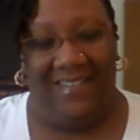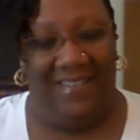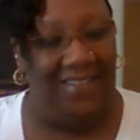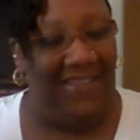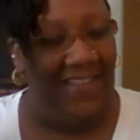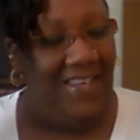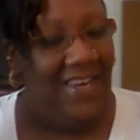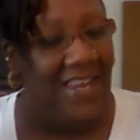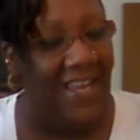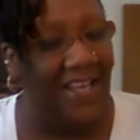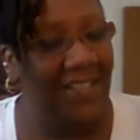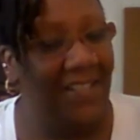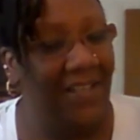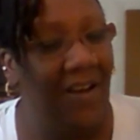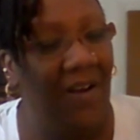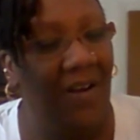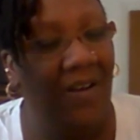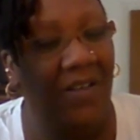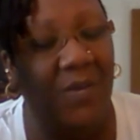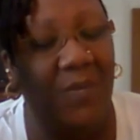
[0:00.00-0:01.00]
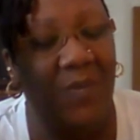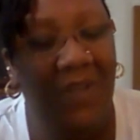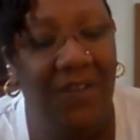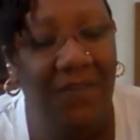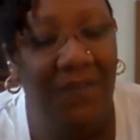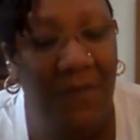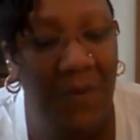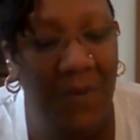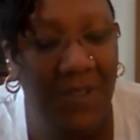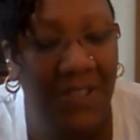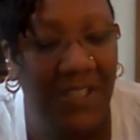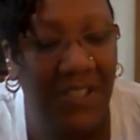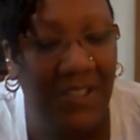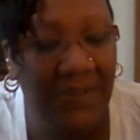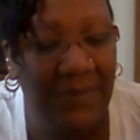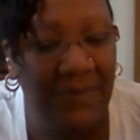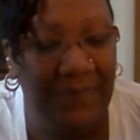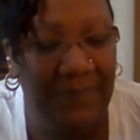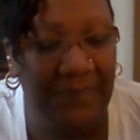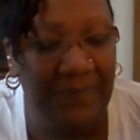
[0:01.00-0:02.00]
The next card, the Wheel of
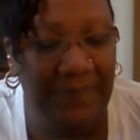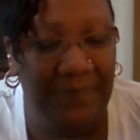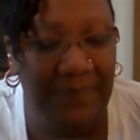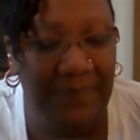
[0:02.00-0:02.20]
Fortune.